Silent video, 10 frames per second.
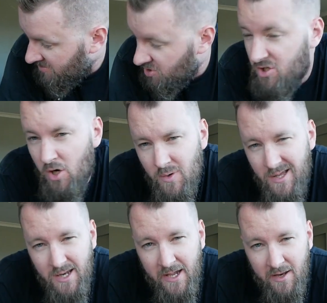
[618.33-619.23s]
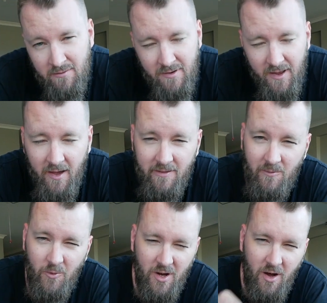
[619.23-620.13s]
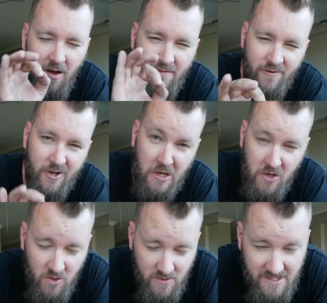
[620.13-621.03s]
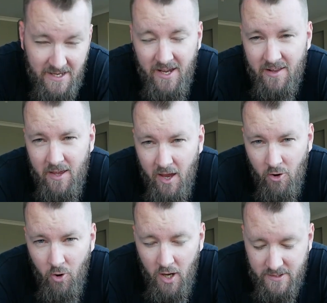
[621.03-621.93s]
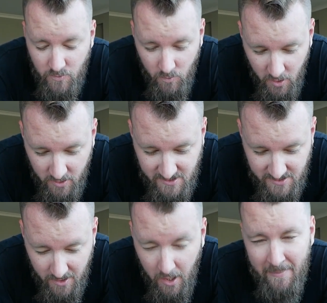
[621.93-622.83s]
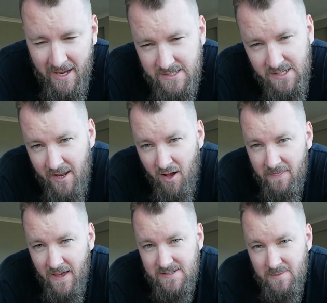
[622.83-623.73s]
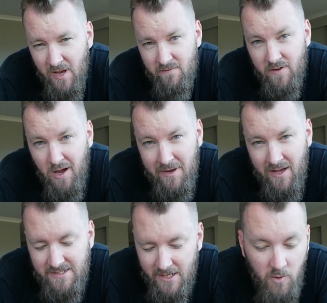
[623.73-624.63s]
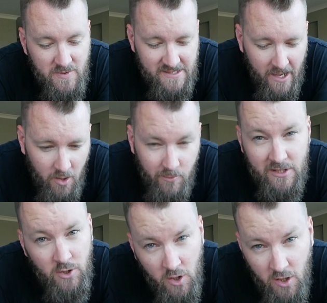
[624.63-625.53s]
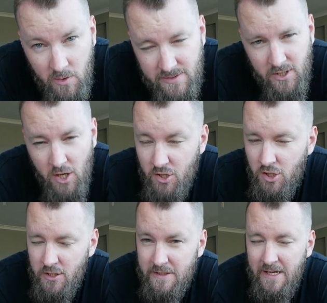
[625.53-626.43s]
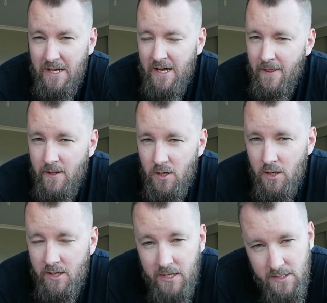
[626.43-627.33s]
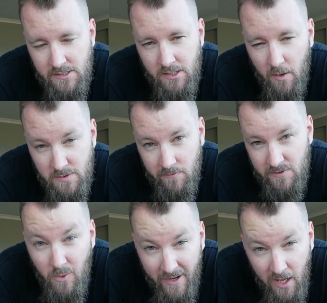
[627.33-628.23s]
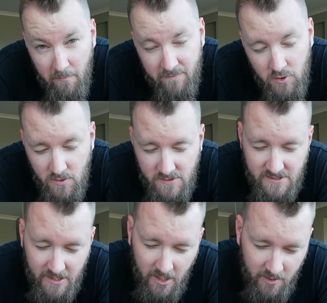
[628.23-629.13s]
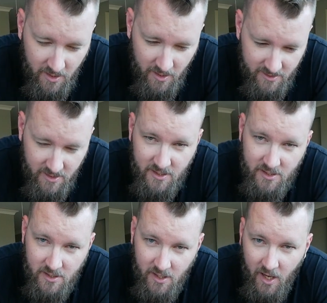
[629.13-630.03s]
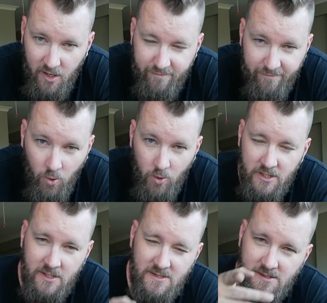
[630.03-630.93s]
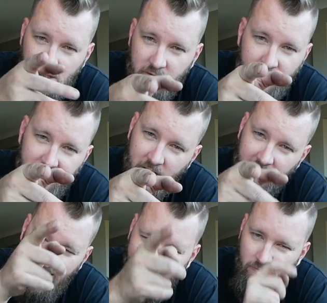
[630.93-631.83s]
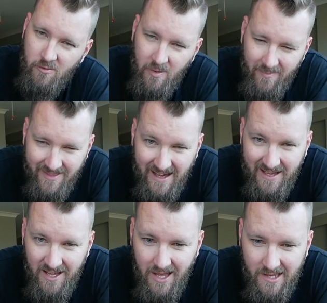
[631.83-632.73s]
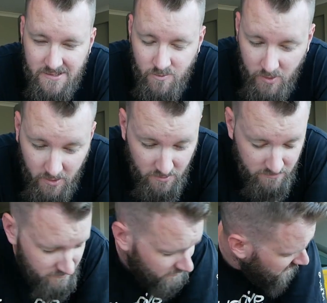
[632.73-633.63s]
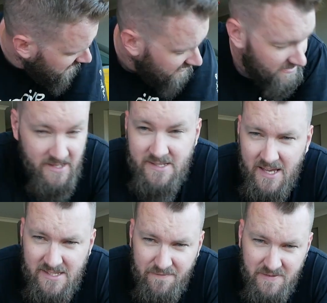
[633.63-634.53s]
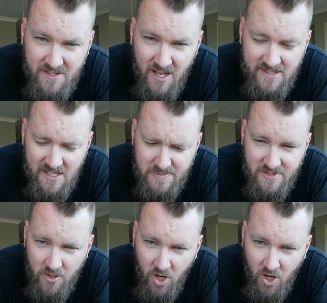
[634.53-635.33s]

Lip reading: Good old clean, and then we are frigging good. The air ride works amazing now, thanks to Ben for coming out to help us out. We did not know what was going on. The kit comes with a 20 amp fuse. In the end, it needed a 40. So if you're fitting that, remember that as well. So that's it for today's episode.